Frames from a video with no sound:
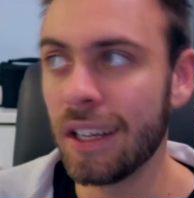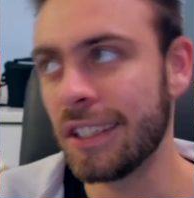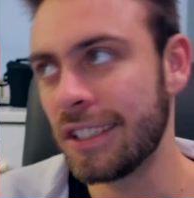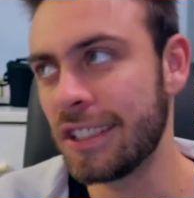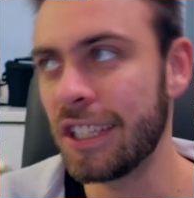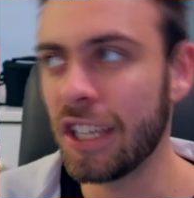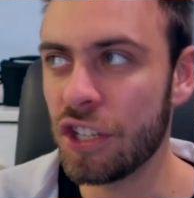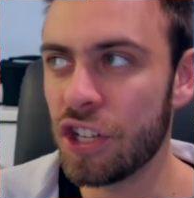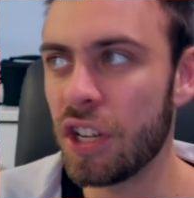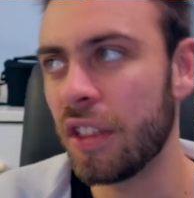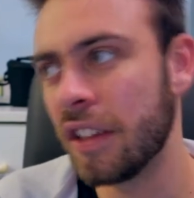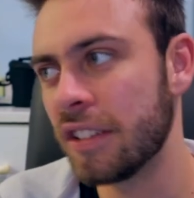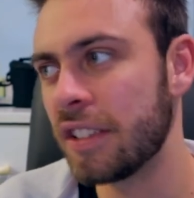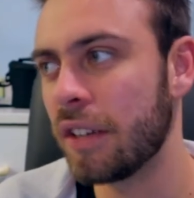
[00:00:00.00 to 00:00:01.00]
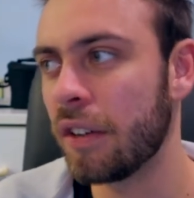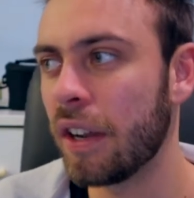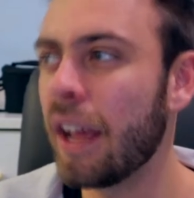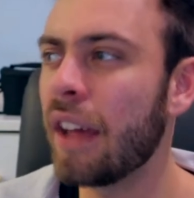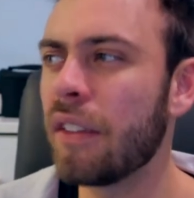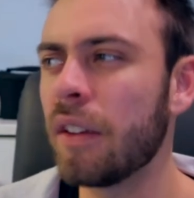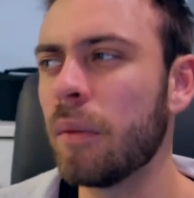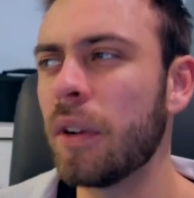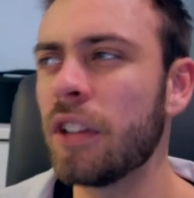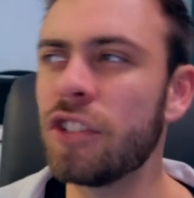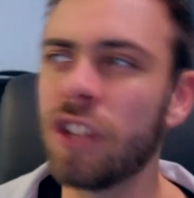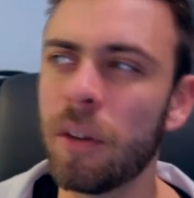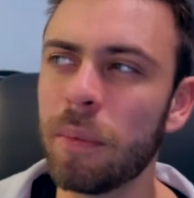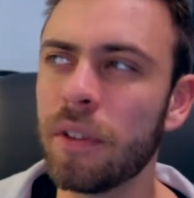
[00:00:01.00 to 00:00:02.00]
cg things here and there i think when
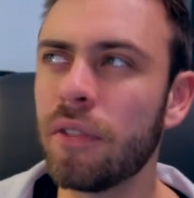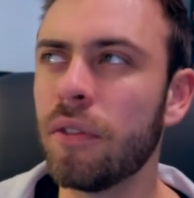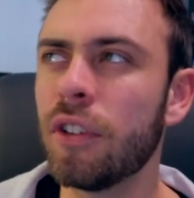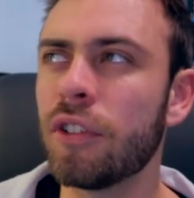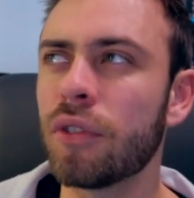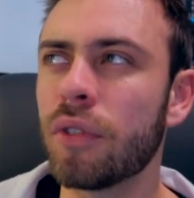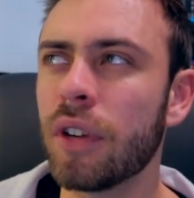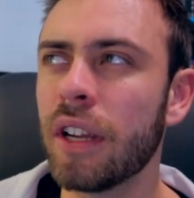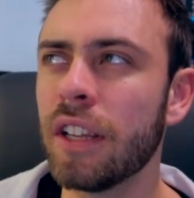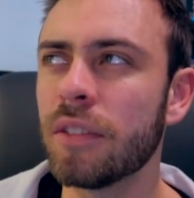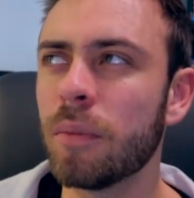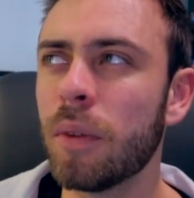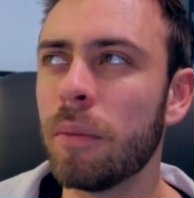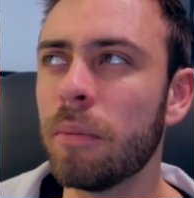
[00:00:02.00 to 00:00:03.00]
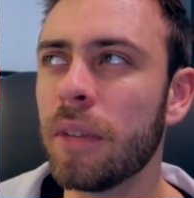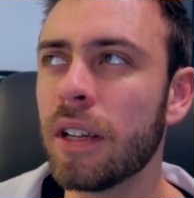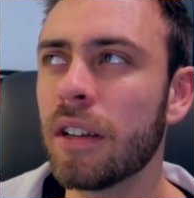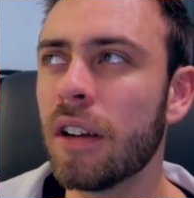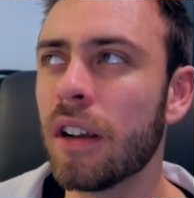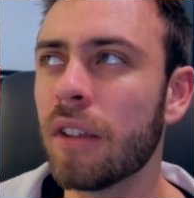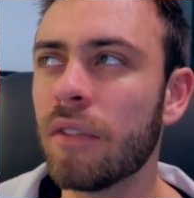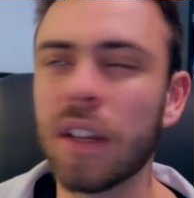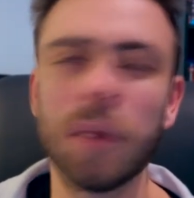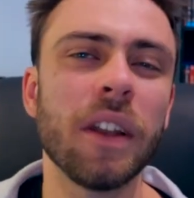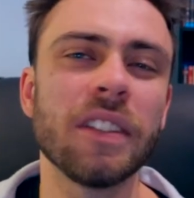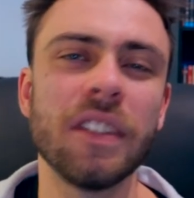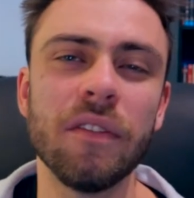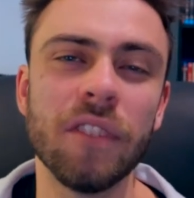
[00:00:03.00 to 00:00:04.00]
it's jumping through the trees and one bit kind of like
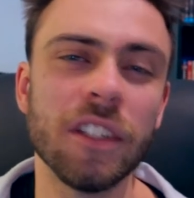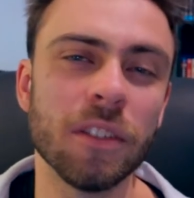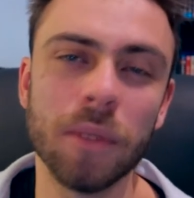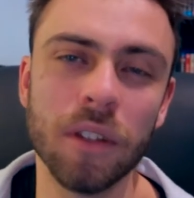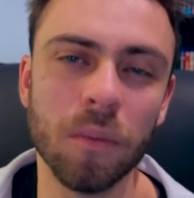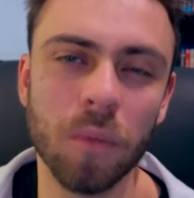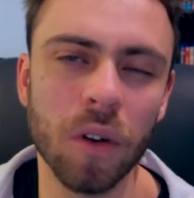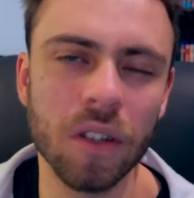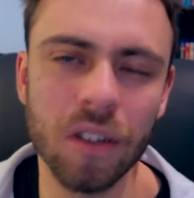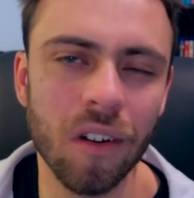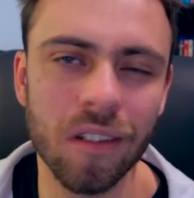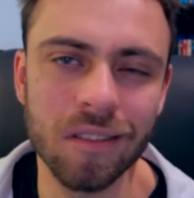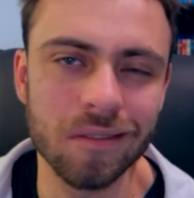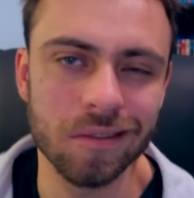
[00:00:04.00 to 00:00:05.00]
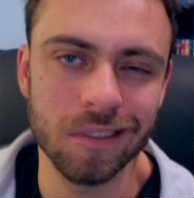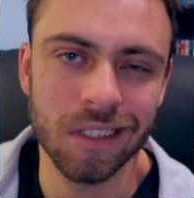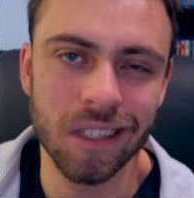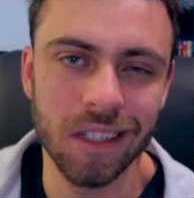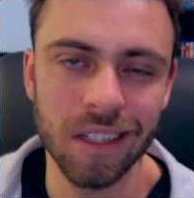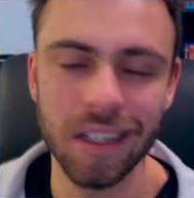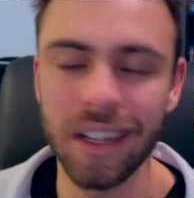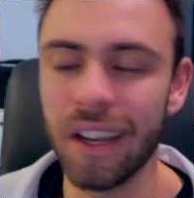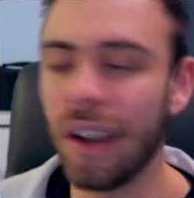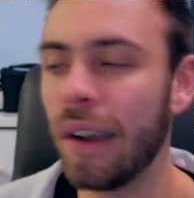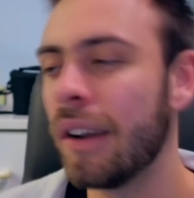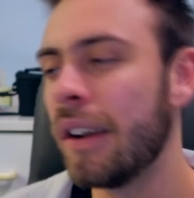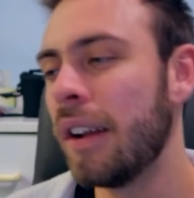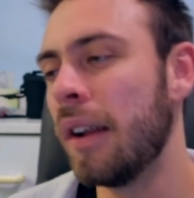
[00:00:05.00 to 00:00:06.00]
when it's invisible and whatnot you
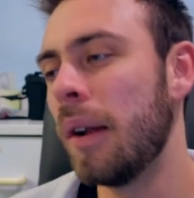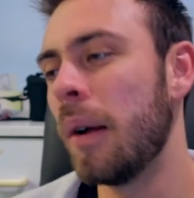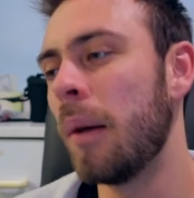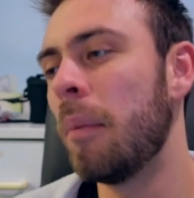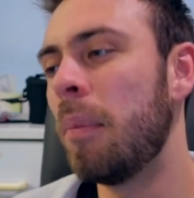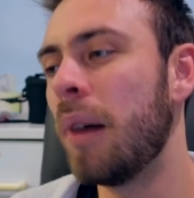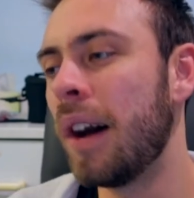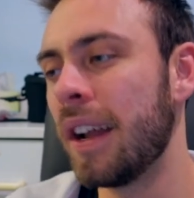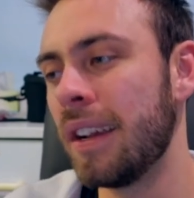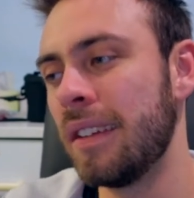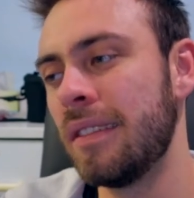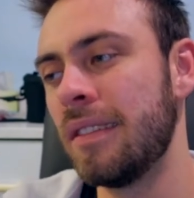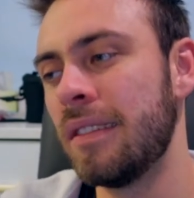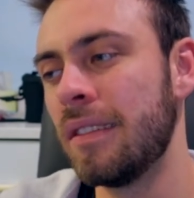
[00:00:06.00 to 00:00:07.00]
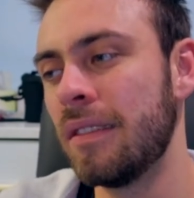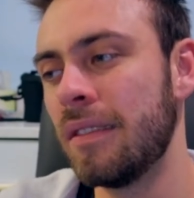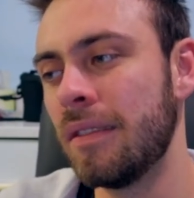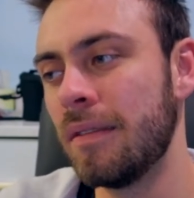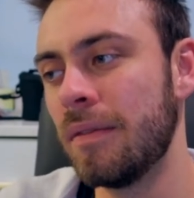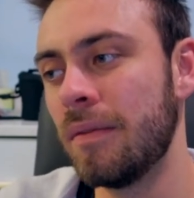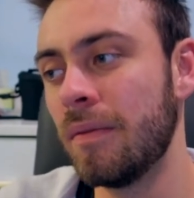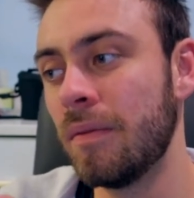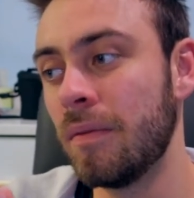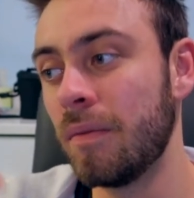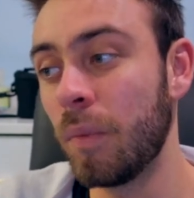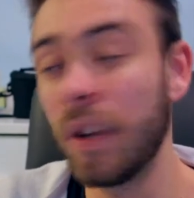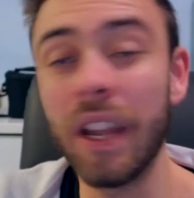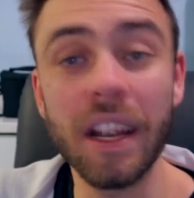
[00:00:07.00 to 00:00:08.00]
know but
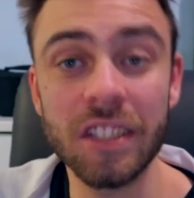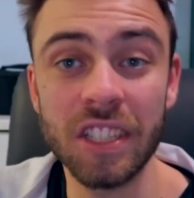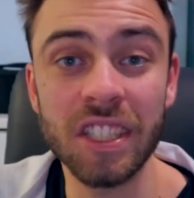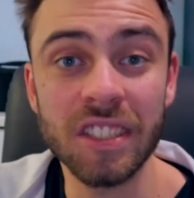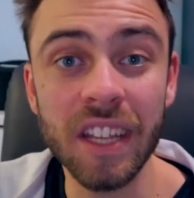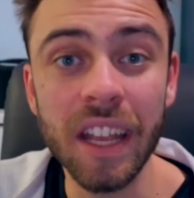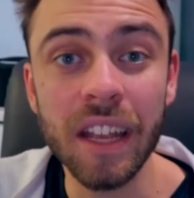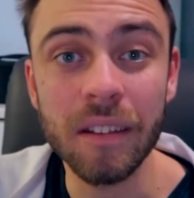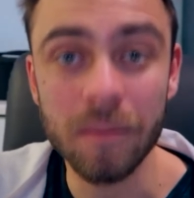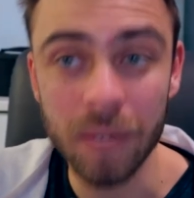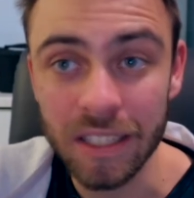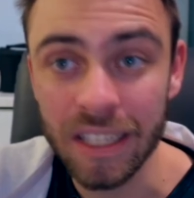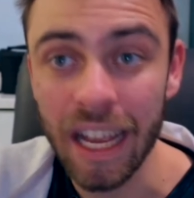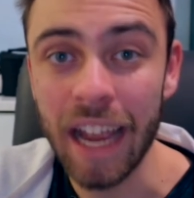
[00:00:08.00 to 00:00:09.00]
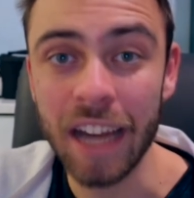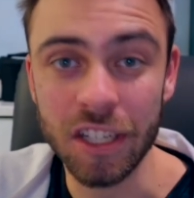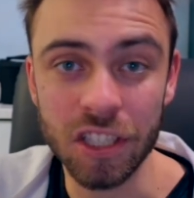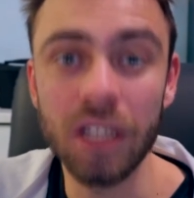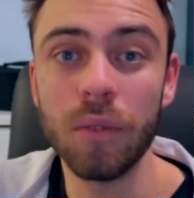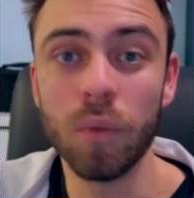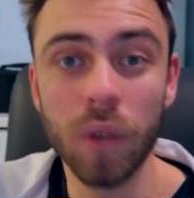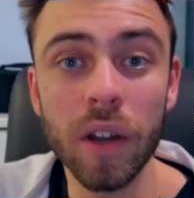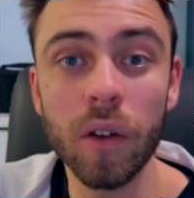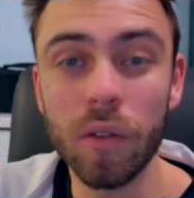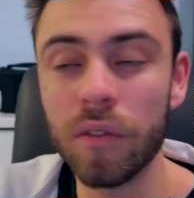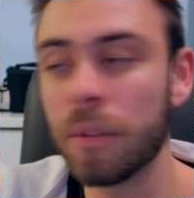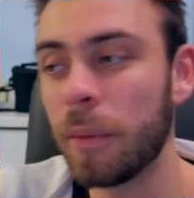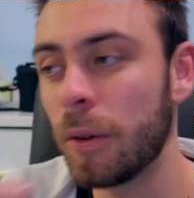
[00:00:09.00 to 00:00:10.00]
when you actually see it it's actually real
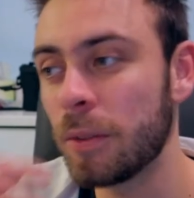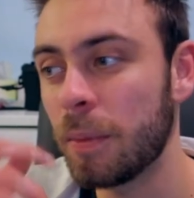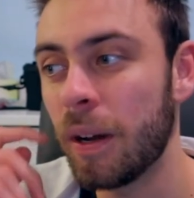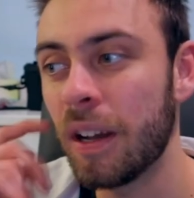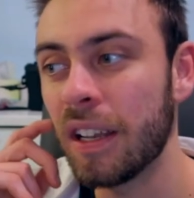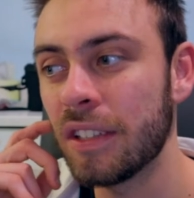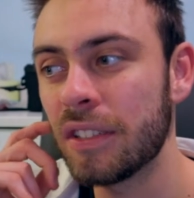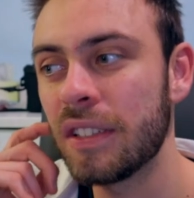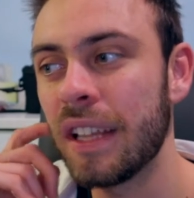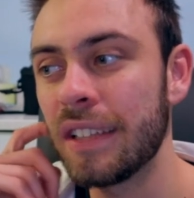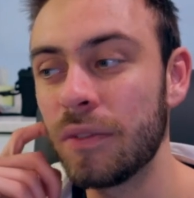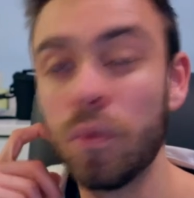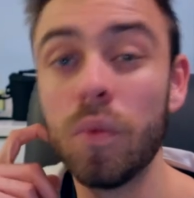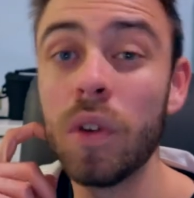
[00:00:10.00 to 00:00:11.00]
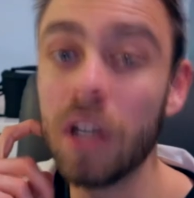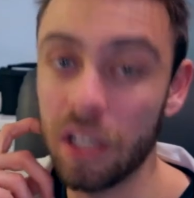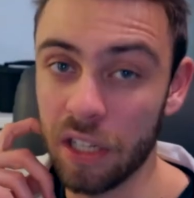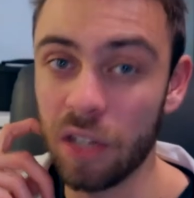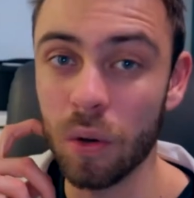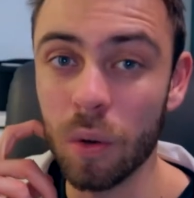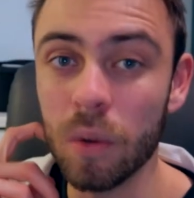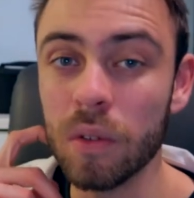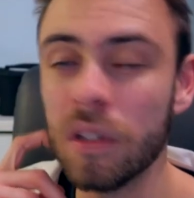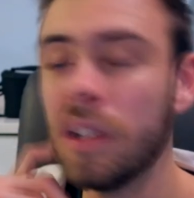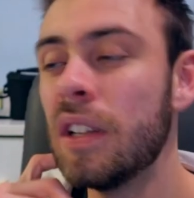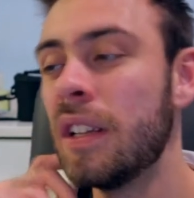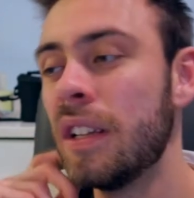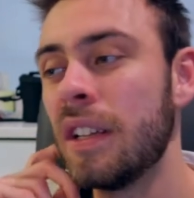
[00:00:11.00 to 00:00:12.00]
for the most part and it's, that's really cool
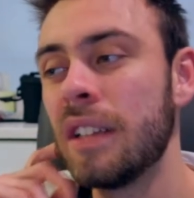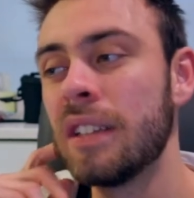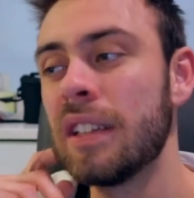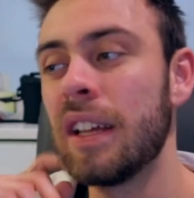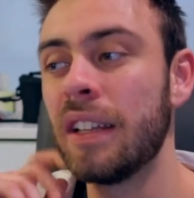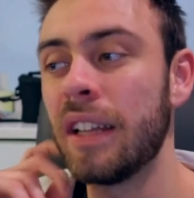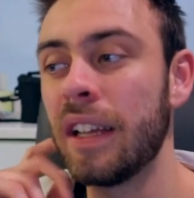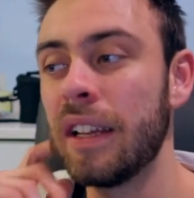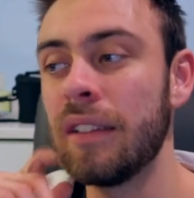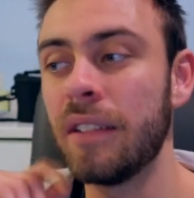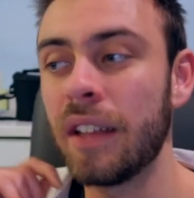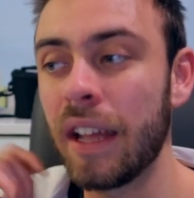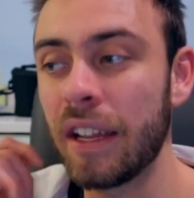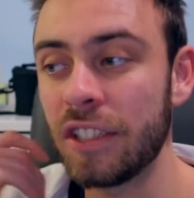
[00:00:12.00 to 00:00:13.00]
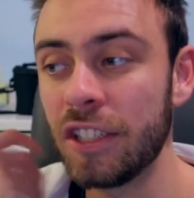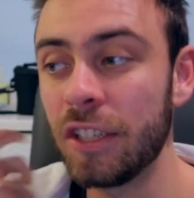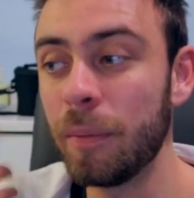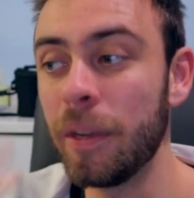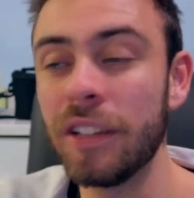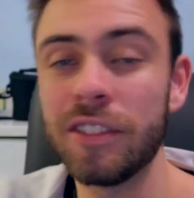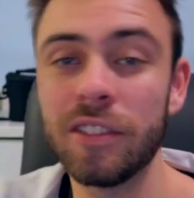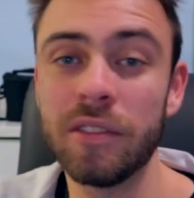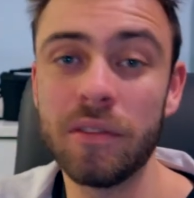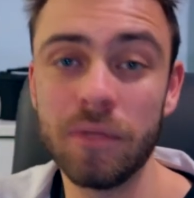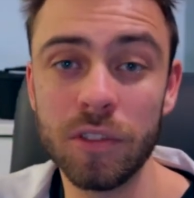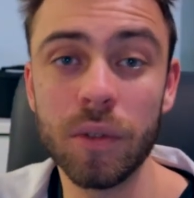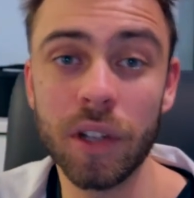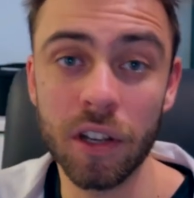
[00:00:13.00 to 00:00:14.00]
that they they actually committed to
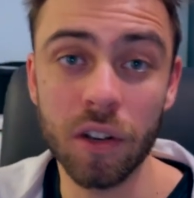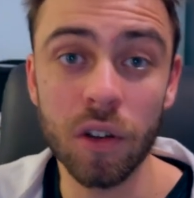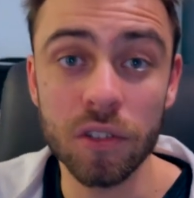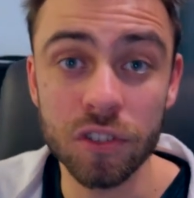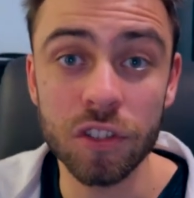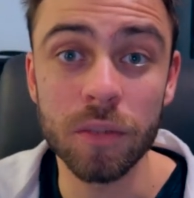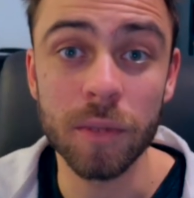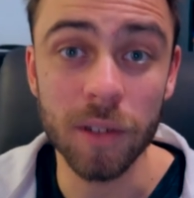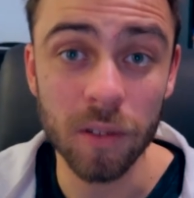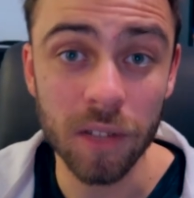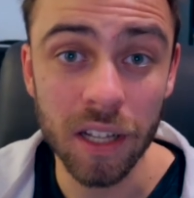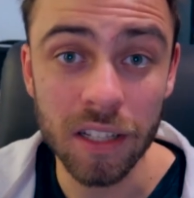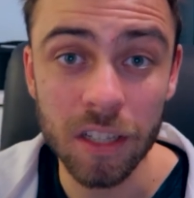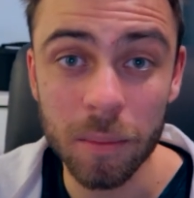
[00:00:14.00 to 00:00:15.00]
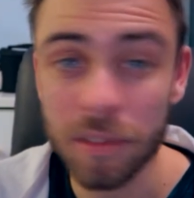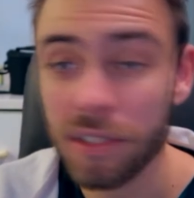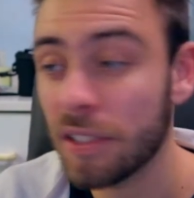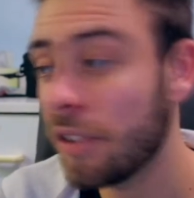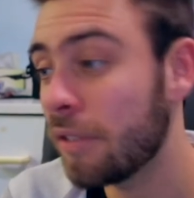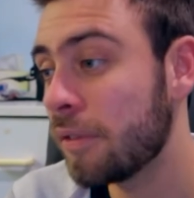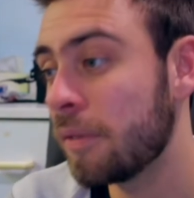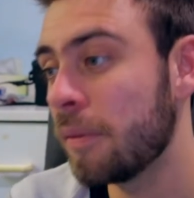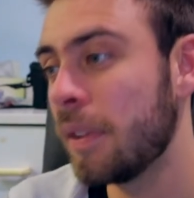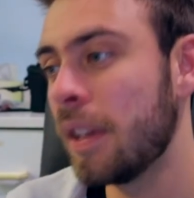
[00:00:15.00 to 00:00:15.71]
doing a costume and all that type of stuff